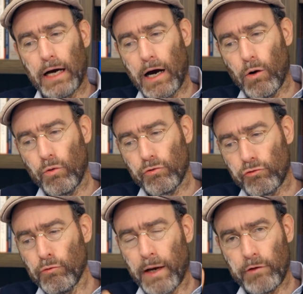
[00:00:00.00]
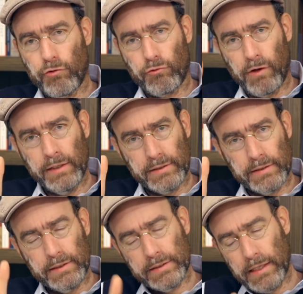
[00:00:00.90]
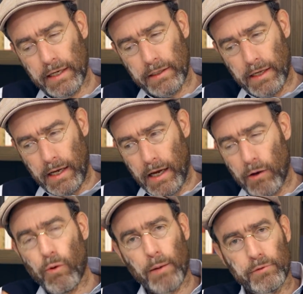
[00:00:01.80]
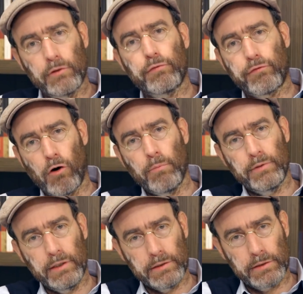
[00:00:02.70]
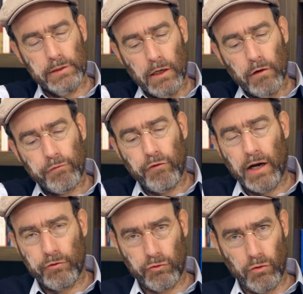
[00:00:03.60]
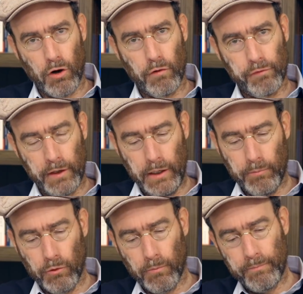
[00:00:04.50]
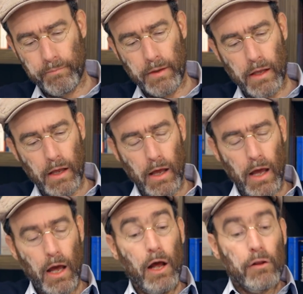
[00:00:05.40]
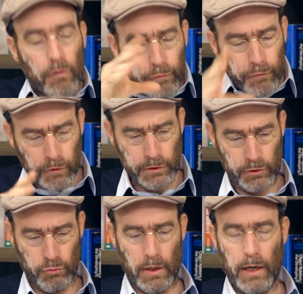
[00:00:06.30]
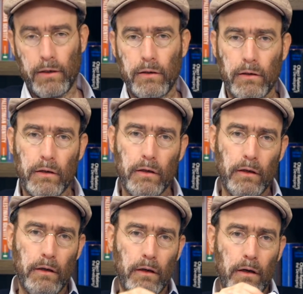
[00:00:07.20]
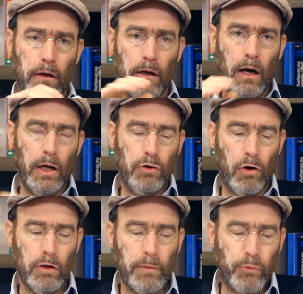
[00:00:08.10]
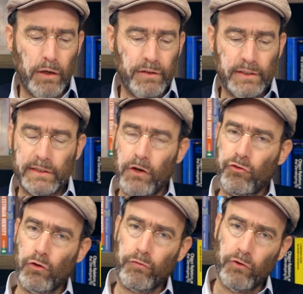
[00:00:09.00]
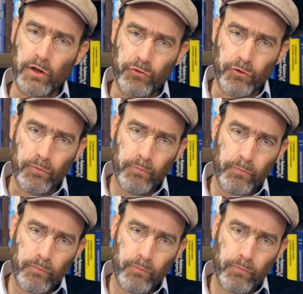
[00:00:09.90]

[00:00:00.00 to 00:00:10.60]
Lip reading: how two major trends, as I said, erupted from this fracture of the Hebrew. The first one I call the privatization of religion.